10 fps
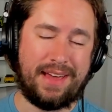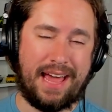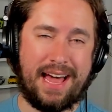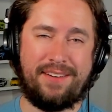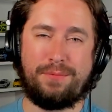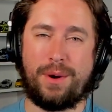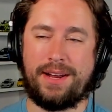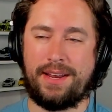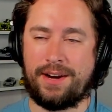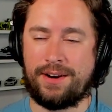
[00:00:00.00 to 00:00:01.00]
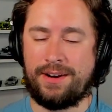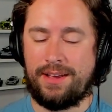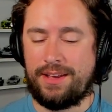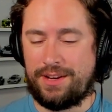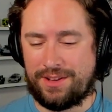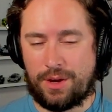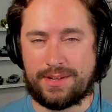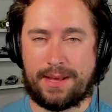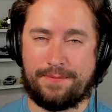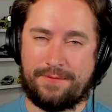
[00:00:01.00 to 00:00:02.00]
a half point here. You'll
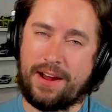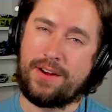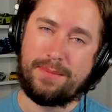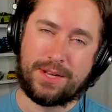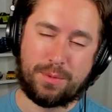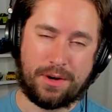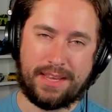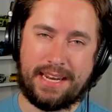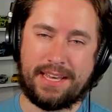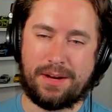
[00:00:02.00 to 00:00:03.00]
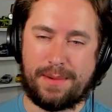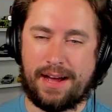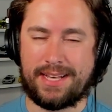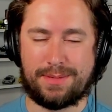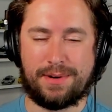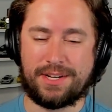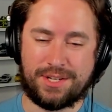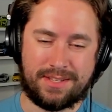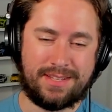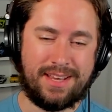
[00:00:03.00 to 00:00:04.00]
notice I'm very much more lenient on my Haas
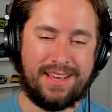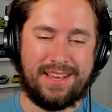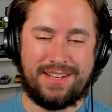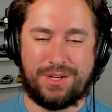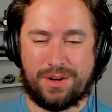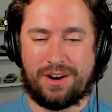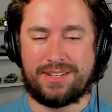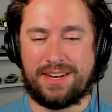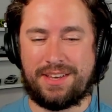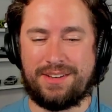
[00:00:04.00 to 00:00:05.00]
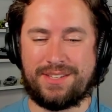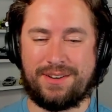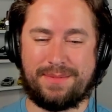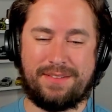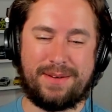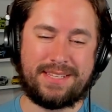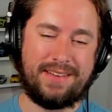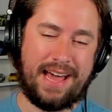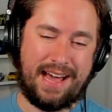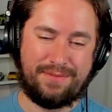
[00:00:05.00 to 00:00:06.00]
predictions. 2 cars into Q2, I'm giving
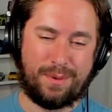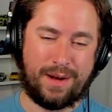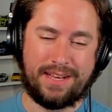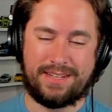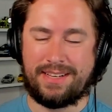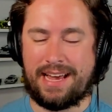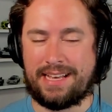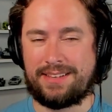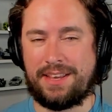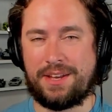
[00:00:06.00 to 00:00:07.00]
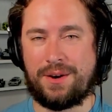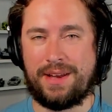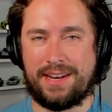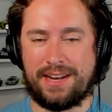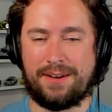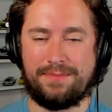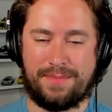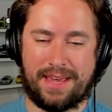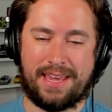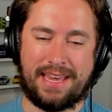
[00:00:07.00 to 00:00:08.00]
myself a half point, as Nico ended up
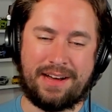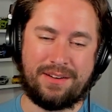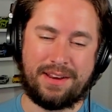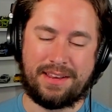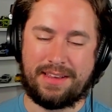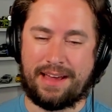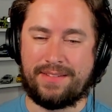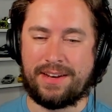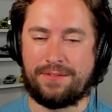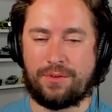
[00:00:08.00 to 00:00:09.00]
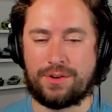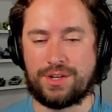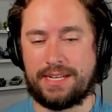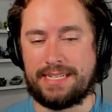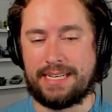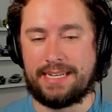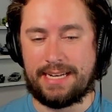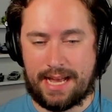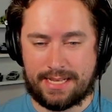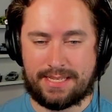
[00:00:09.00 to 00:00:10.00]
making it out and Kevin unfortunately did
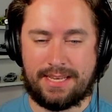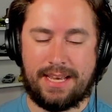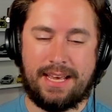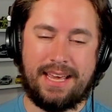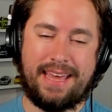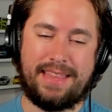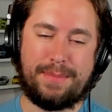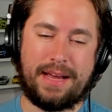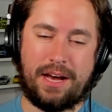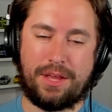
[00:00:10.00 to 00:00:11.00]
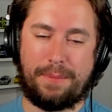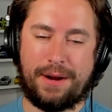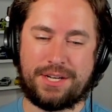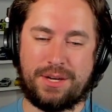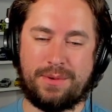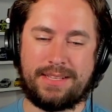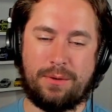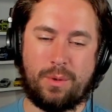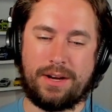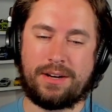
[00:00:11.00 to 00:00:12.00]
not. And then my other prediction was a
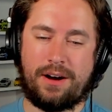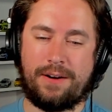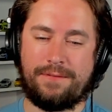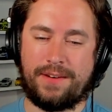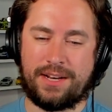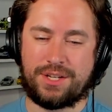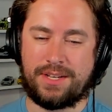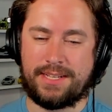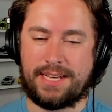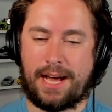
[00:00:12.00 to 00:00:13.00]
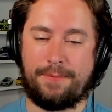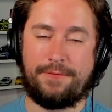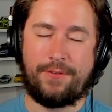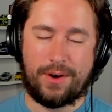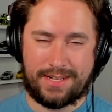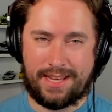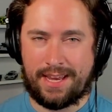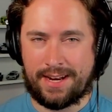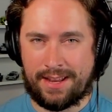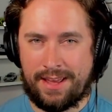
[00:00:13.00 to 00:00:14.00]
1-car finish in the top
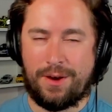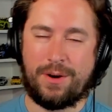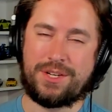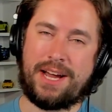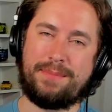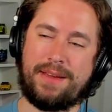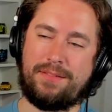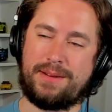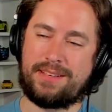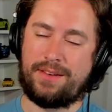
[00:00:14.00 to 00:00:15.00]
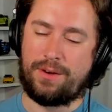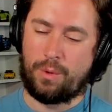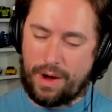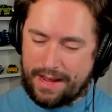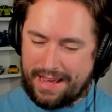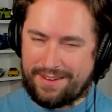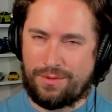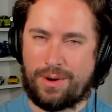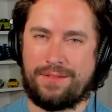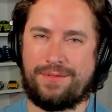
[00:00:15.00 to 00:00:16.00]
14, which I am giving myself a 1 out
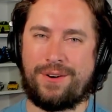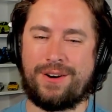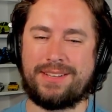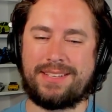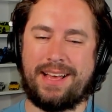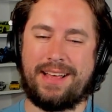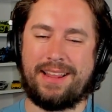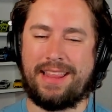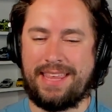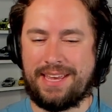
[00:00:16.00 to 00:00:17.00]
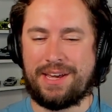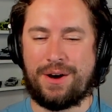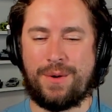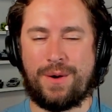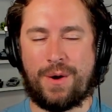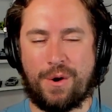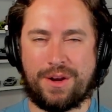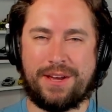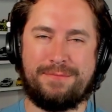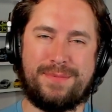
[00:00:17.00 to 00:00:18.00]
of 1 for, as Nico
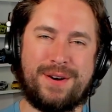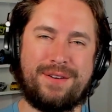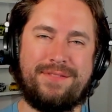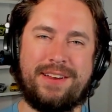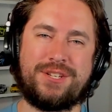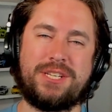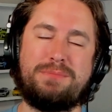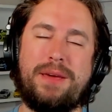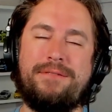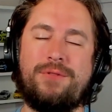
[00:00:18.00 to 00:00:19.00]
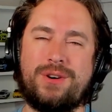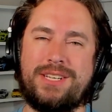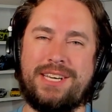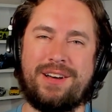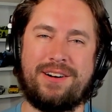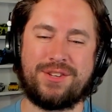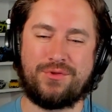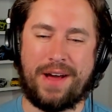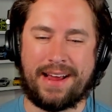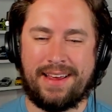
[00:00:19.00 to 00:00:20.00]
Hülkenberg finishes P14 on
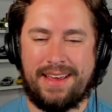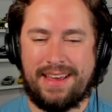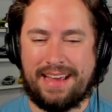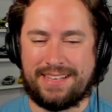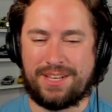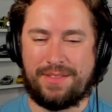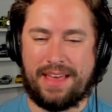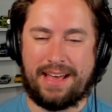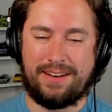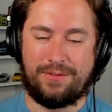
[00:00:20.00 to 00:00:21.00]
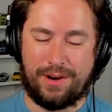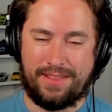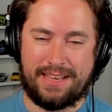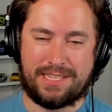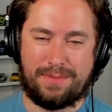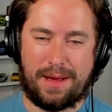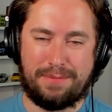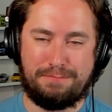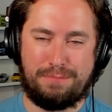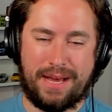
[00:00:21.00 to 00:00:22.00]
track. And so that really is
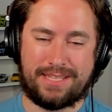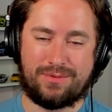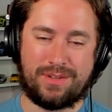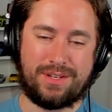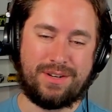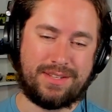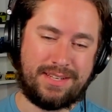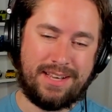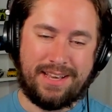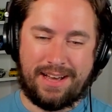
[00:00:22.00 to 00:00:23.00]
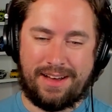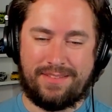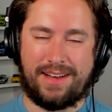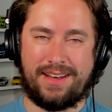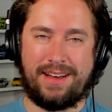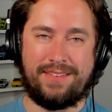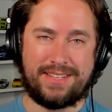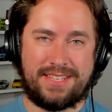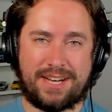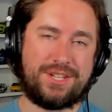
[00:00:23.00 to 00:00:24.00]
my best results of a
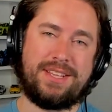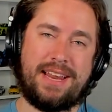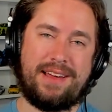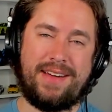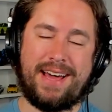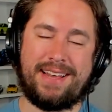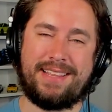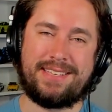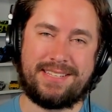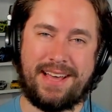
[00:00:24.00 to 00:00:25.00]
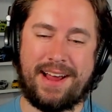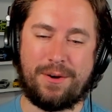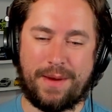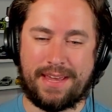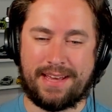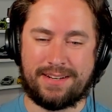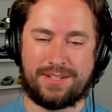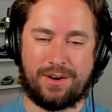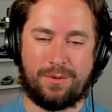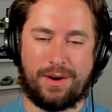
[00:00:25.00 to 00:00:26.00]
section that I've had this entire weekend.
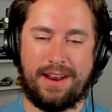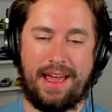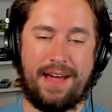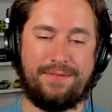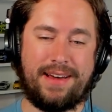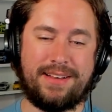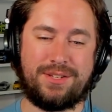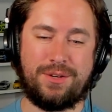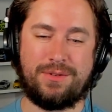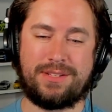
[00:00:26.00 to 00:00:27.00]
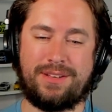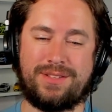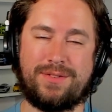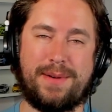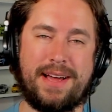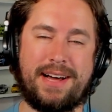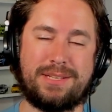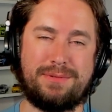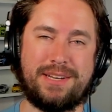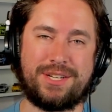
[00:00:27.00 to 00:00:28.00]
So 1.5 out of 2 results for my
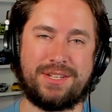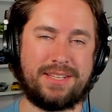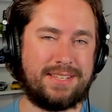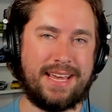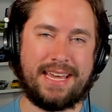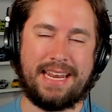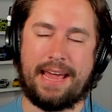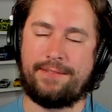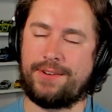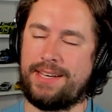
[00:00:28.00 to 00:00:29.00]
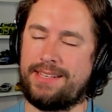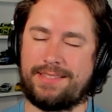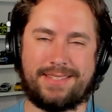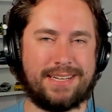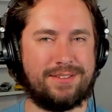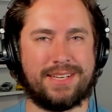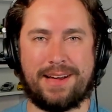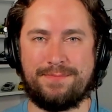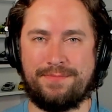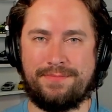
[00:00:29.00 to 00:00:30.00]
Haas predictions. I'll take it every single time.